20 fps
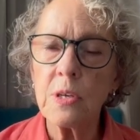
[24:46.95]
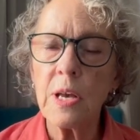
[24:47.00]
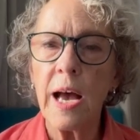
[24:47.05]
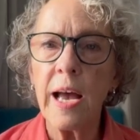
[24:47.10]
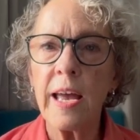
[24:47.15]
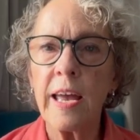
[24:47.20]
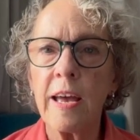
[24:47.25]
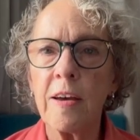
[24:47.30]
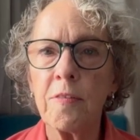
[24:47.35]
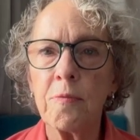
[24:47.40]
I
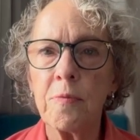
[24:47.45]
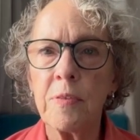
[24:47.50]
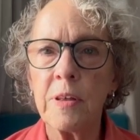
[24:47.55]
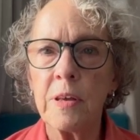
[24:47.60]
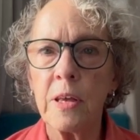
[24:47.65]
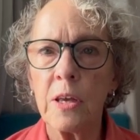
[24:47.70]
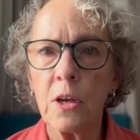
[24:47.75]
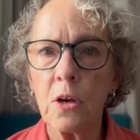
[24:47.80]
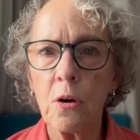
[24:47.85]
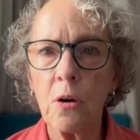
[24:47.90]
have
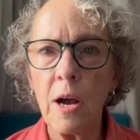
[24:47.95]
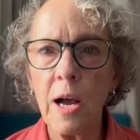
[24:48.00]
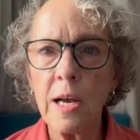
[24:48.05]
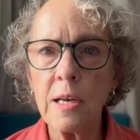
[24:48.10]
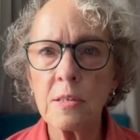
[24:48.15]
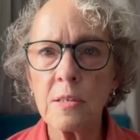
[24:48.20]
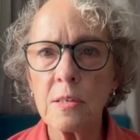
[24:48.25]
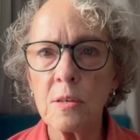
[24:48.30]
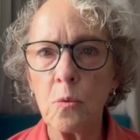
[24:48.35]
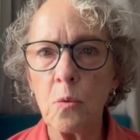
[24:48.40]
the
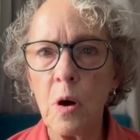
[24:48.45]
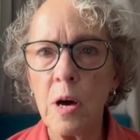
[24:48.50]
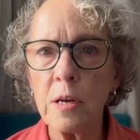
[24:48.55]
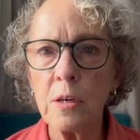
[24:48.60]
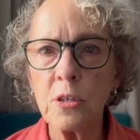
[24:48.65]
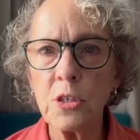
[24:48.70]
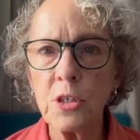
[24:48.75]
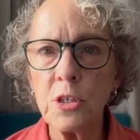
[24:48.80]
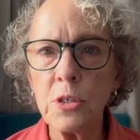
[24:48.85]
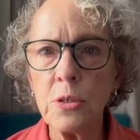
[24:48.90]
Crocs, the water
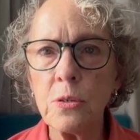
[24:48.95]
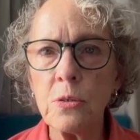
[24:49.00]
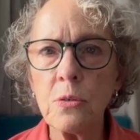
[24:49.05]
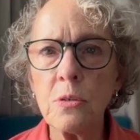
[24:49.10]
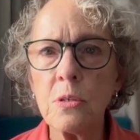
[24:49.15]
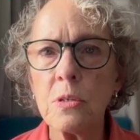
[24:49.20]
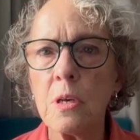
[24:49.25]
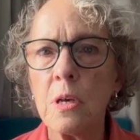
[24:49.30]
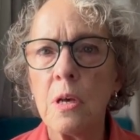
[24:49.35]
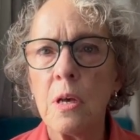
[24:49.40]

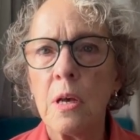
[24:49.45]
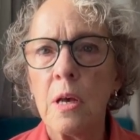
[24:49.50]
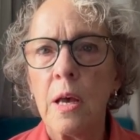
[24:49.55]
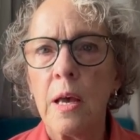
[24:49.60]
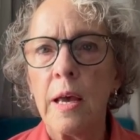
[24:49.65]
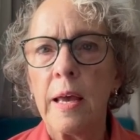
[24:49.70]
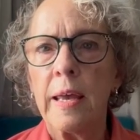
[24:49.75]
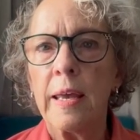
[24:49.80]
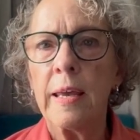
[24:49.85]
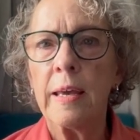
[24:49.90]
shoes,
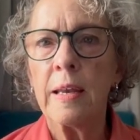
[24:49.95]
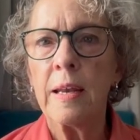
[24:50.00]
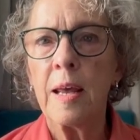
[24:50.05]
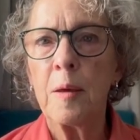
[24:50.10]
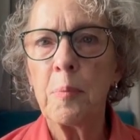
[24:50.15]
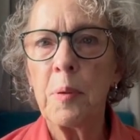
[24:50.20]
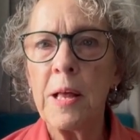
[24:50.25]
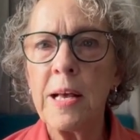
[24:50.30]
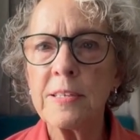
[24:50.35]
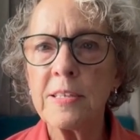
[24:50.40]
in a
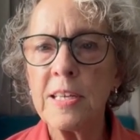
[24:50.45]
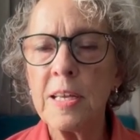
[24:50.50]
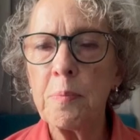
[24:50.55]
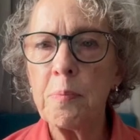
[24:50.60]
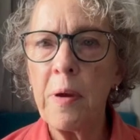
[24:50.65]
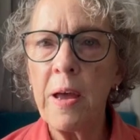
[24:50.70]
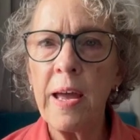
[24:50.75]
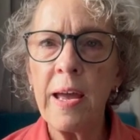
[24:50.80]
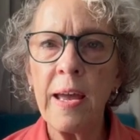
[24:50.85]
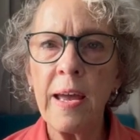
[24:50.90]
plastic
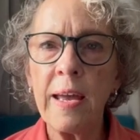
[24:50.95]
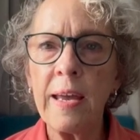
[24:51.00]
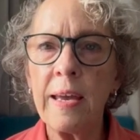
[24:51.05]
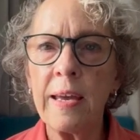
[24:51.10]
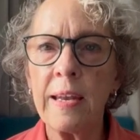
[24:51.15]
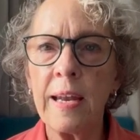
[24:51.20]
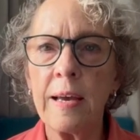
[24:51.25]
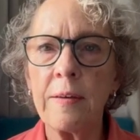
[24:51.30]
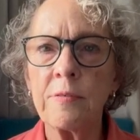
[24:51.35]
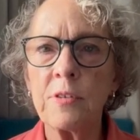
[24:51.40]
bag,
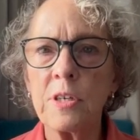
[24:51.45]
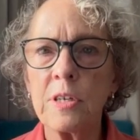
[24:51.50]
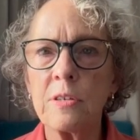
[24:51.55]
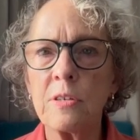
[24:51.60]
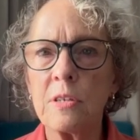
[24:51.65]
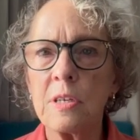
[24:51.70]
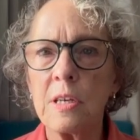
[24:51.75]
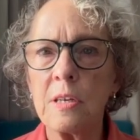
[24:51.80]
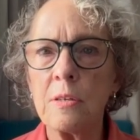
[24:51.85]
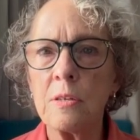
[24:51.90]
and I've
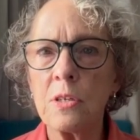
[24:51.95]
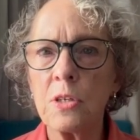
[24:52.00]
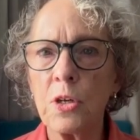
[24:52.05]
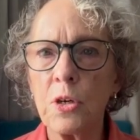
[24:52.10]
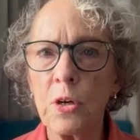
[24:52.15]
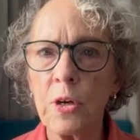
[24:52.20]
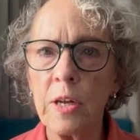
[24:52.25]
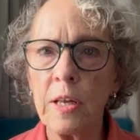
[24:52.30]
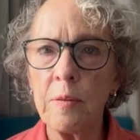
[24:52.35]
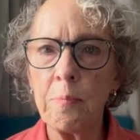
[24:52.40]
just
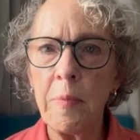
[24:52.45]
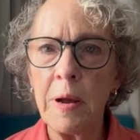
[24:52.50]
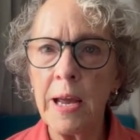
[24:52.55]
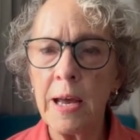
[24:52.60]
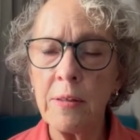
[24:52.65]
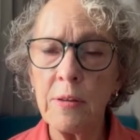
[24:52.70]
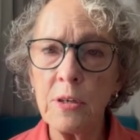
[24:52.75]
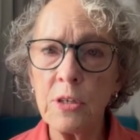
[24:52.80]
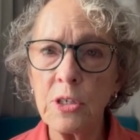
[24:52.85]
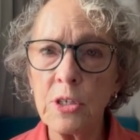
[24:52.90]
inserted my
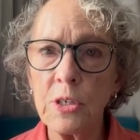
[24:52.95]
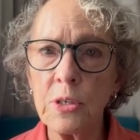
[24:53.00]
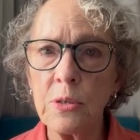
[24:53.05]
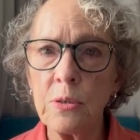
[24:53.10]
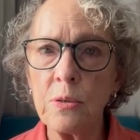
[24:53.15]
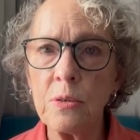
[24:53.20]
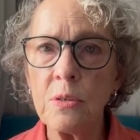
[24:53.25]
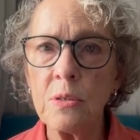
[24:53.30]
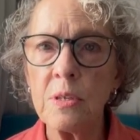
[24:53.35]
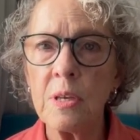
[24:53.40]
other
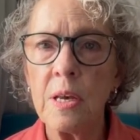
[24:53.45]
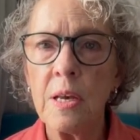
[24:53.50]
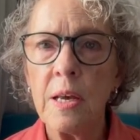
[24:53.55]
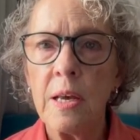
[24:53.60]
shoes